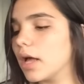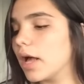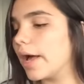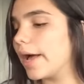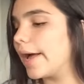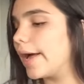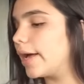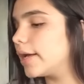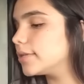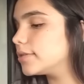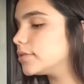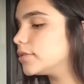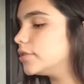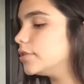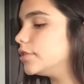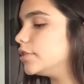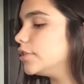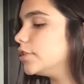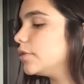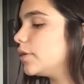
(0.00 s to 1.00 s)

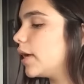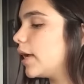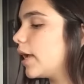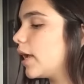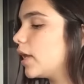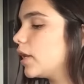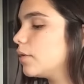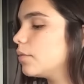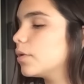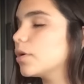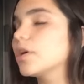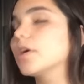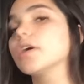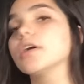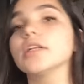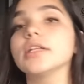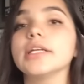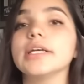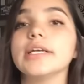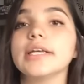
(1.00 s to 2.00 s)
asked, do you hate anyone
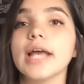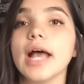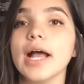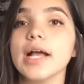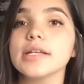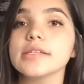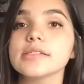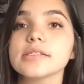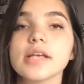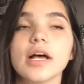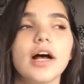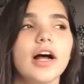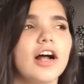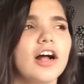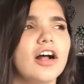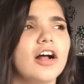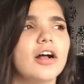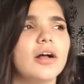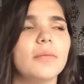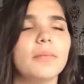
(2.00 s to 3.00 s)
currently? Yes,
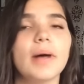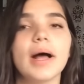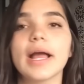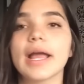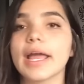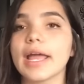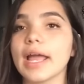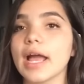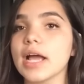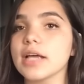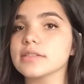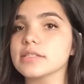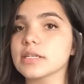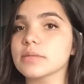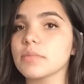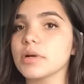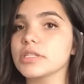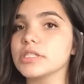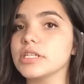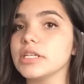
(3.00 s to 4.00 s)
I hate
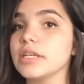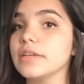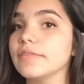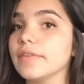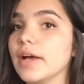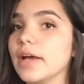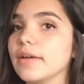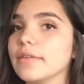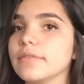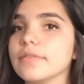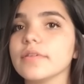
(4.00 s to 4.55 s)
Isaac Martini 5.